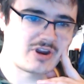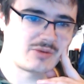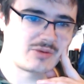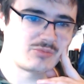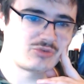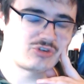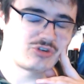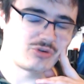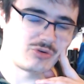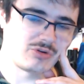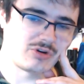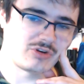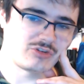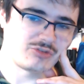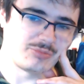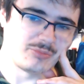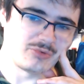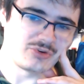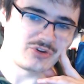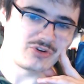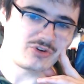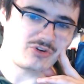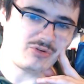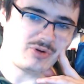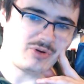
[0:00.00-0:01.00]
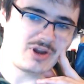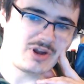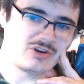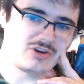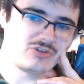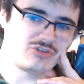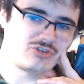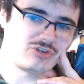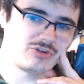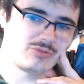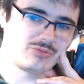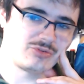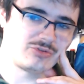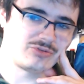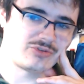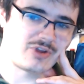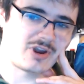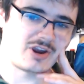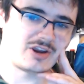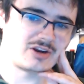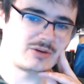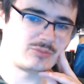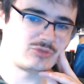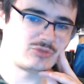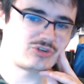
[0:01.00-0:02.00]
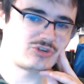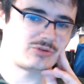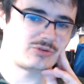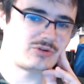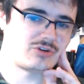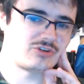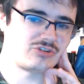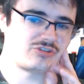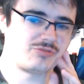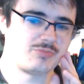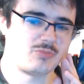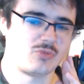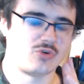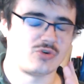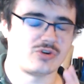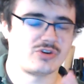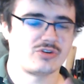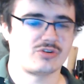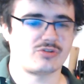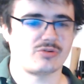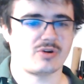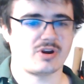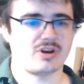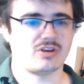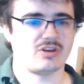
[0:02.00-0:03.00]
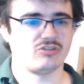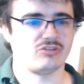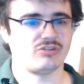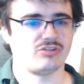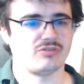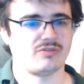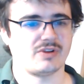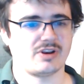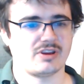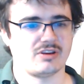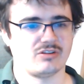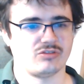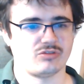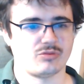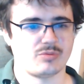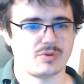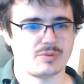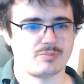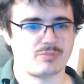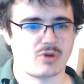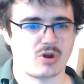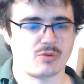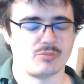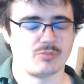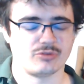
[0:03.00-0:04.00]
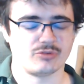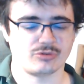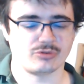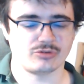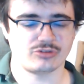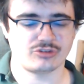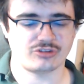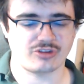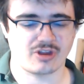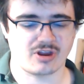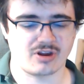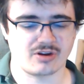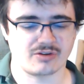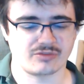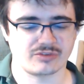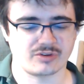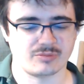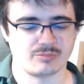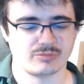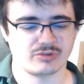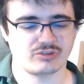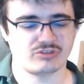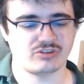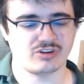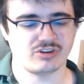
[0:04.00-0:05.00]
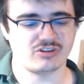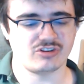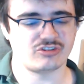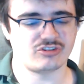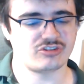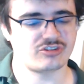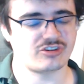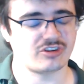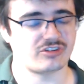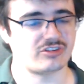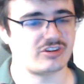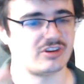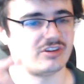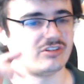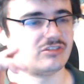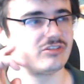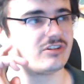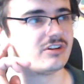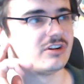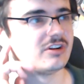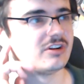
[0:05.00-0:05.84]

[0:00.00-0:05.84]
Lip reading: I'm sure lots more Ukrainian troops will die, and I'm sure lots more Ukrainian civilians will be bombed or starved in besieged cities.